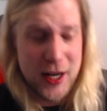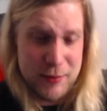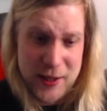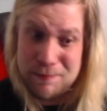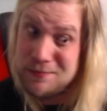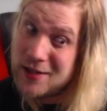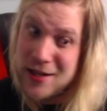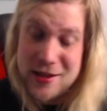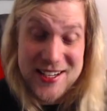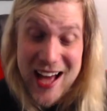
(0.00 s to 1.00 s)
I mean,
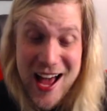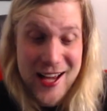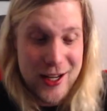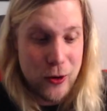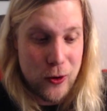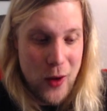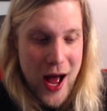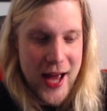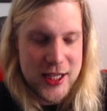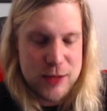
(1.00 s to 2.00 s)
the tying goal,
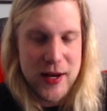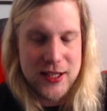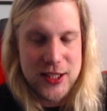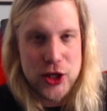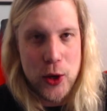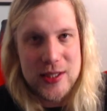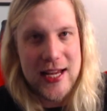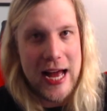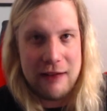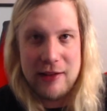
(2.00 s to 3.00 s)
I expected Jones to
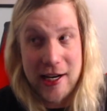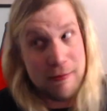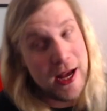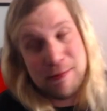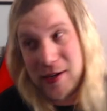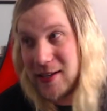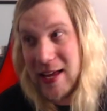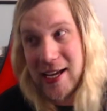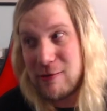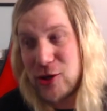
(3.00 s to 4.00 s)
have that. In my opinion,
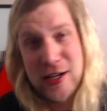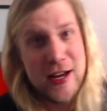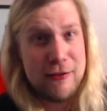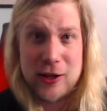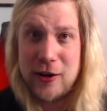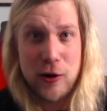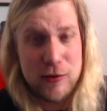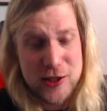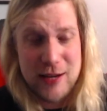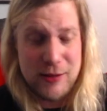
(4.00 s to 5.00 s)
that game should have never gone to
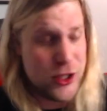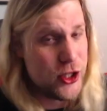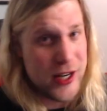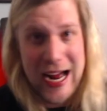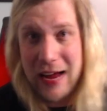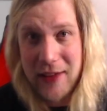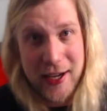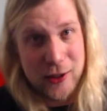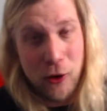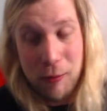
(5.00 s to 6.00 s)
overtime. He should have had
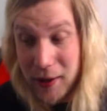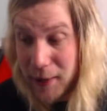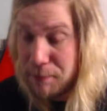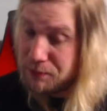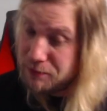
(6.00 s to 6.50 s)
that goal, but